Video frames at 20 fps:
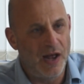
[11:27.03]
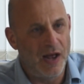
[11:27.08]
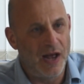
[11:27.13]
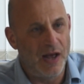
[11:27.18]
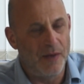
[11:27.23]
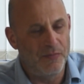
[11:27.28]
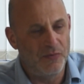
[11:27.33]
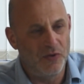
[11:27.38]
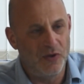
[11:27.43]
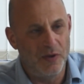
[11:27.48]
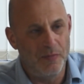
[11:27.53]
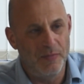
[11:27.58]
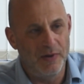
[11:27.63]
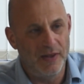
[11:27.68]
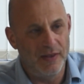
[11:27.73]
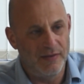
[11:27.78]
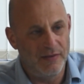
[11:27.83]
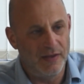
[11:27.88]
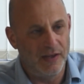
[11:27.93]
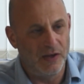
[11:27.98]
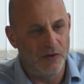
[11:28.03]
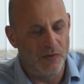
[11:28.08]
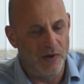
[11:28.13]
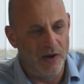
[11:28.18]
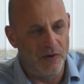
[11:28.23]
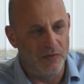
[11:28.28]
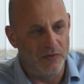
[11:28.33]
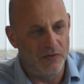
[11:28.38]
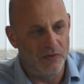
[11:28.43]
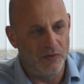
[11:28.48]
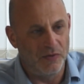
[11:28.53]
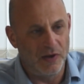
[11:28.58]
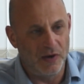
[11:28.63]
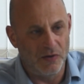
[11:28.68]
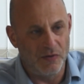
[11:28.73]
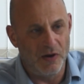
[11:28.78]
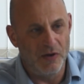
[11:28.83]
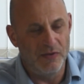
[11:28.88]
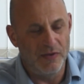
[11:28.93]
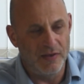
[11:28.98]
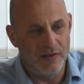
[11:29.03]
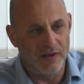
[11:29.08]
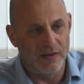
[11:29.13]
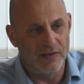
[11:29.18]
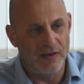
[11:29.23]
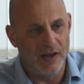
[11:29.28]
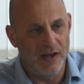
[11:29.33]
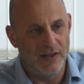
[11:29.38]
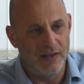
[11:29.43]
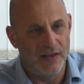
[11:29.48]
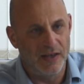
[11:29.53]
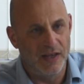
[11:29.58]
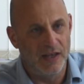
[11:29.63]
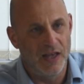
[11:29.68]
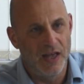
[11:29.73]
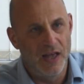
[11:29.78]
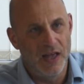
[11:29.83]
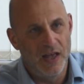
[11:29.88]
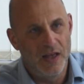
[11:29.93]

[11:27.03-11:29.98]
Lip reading: absolutely ballistic growth, although growth is exciting,